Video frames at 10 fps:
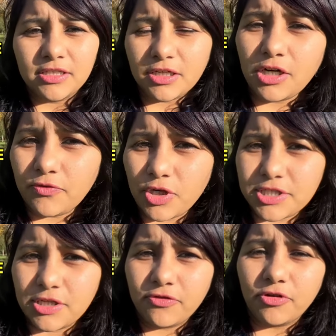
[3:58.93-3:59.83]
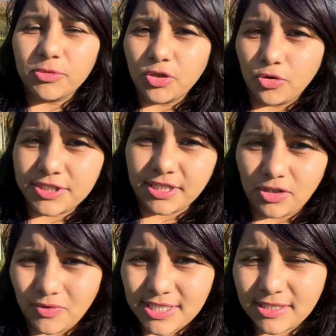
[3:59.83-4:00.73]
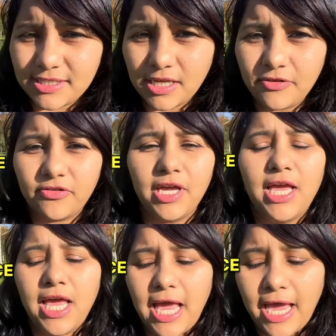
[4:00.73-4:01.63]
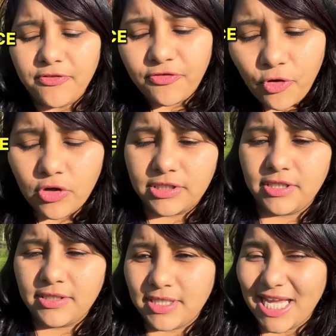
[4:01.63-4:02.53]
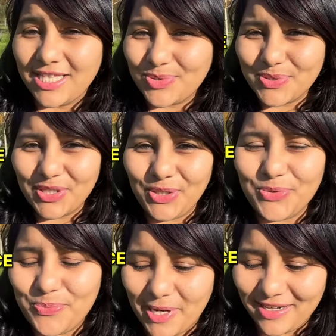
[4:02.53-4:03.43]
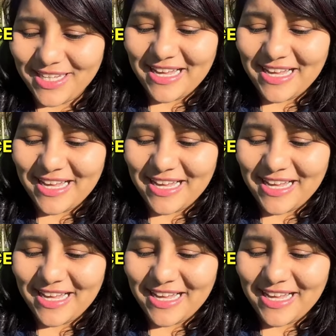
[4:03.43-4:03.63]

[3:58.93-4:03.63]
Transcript: Third was from the course in US itself. And fourth, and this was a new part,